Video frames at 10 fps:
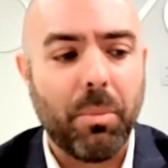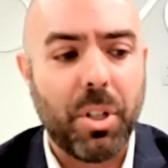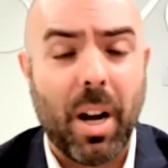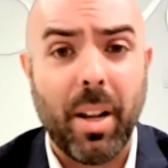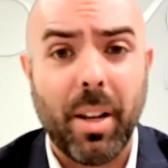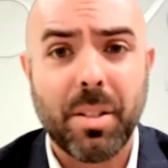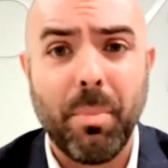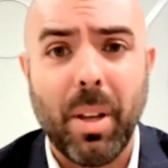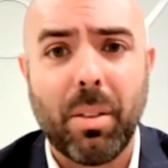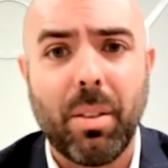John A.
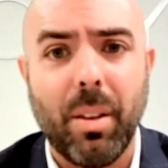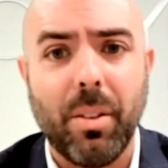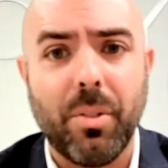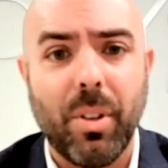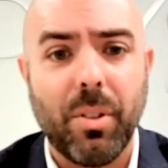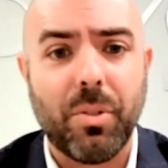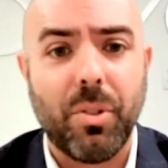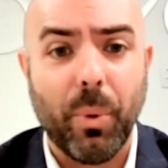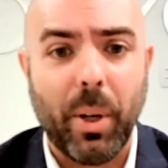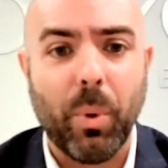Smith is
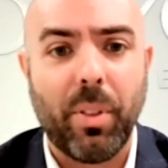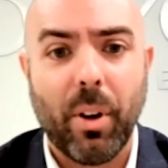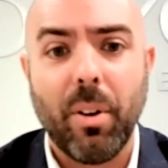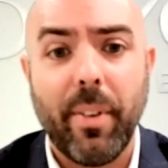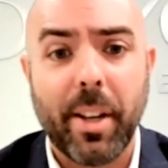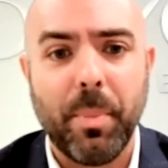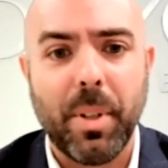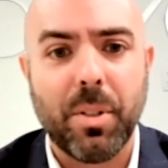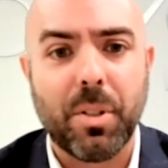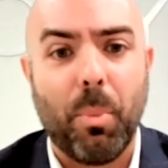doing with their
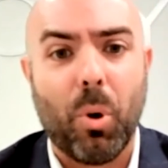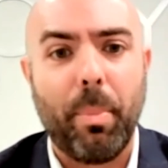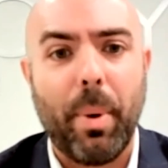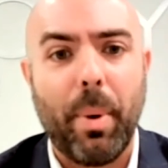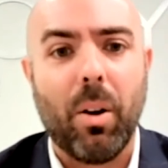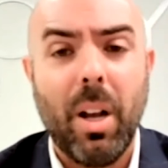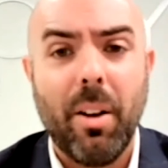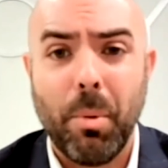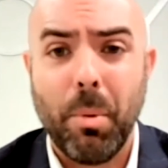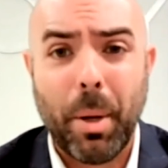investments. It's more about,
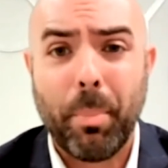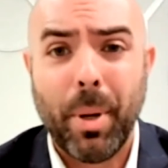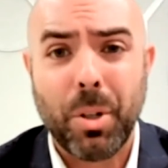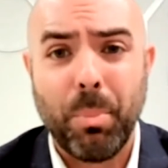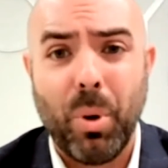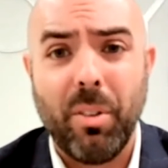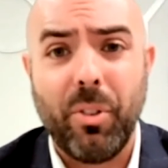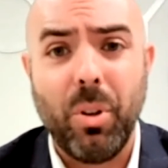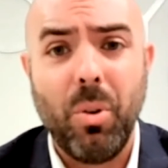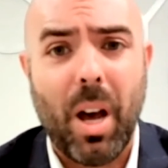from a big picture point of
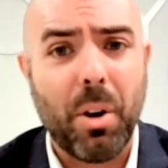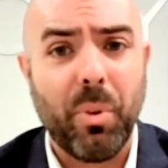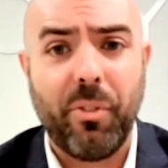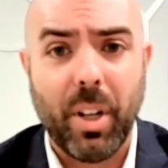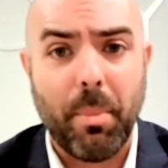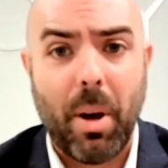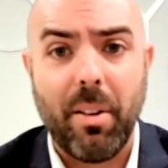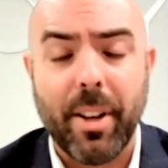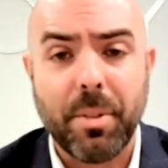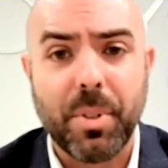view, how do we feel about
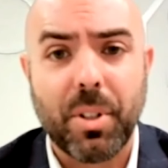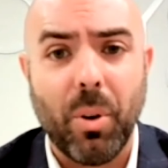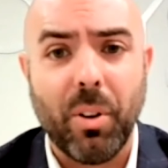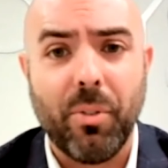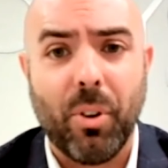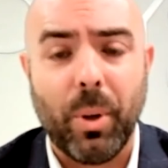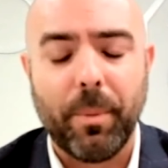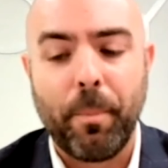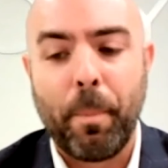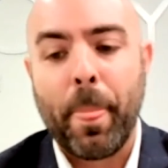investments going forward?
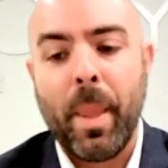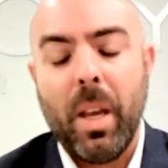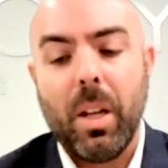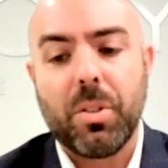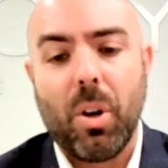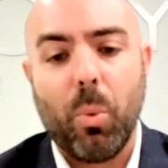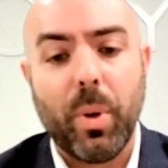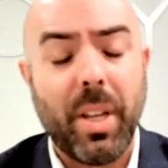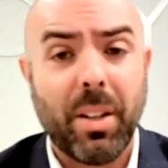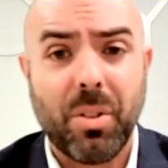And so we
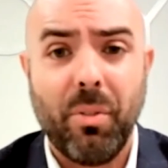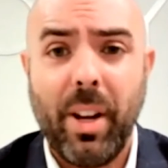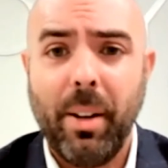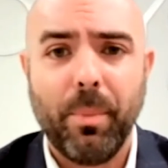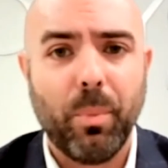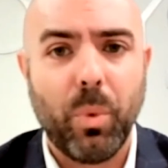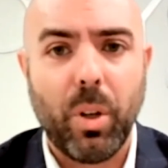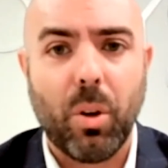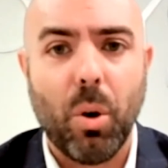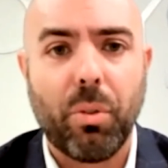take a survey,
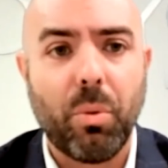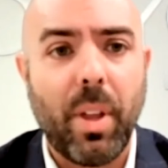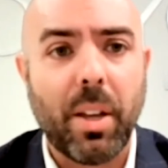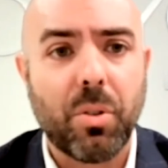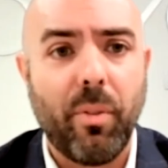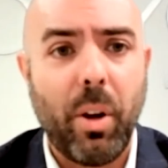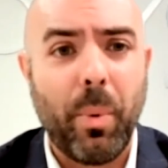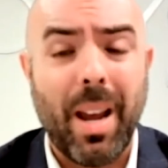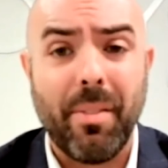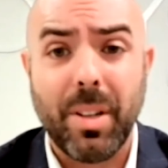we go through that survey,
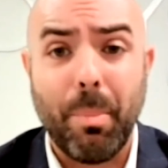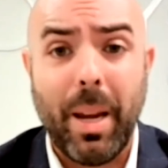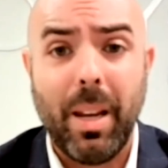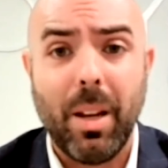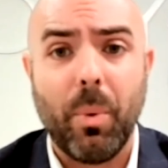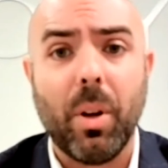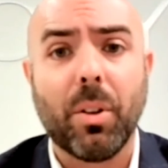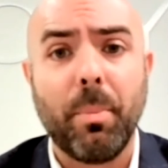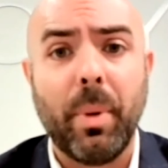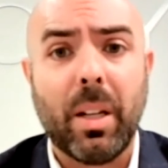we have the debate, and we
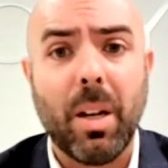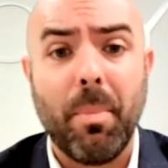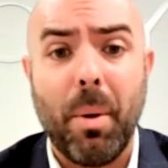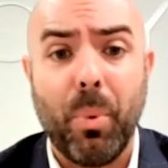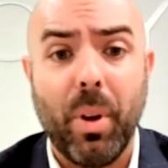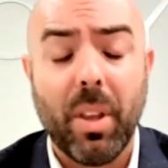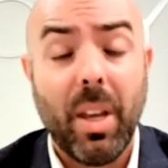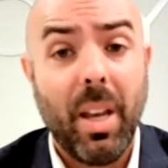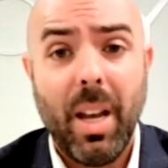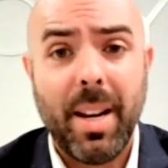ultimately come up with
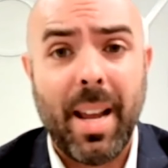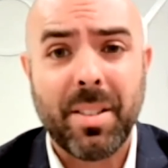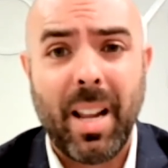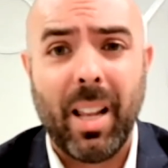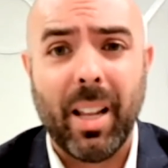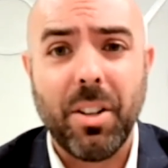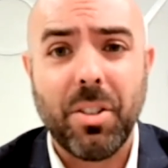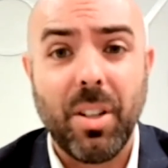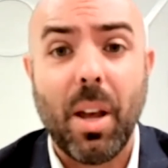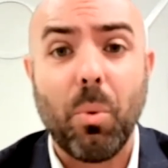an asset
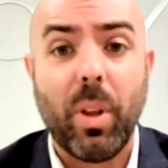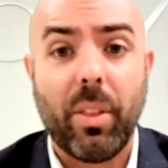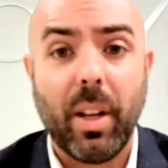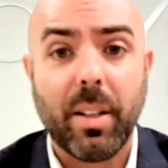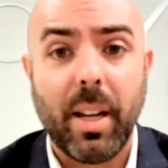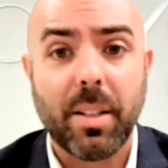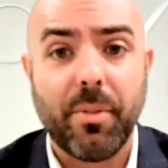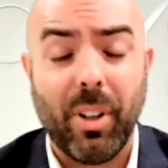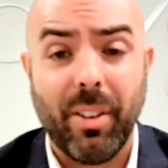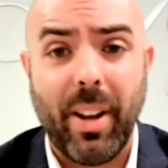allocation that we think takes
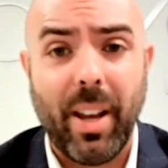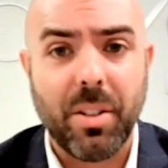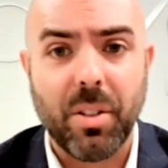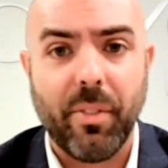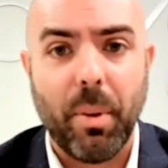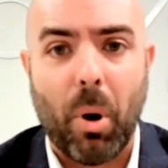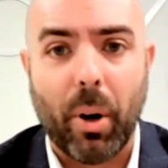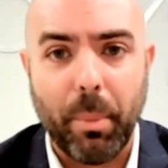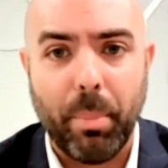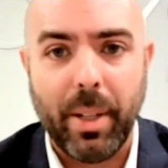full advantage of the
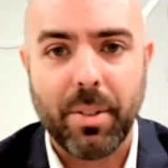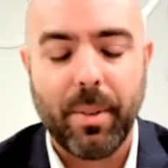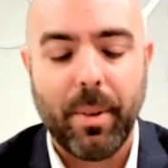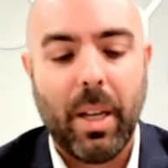marketplace.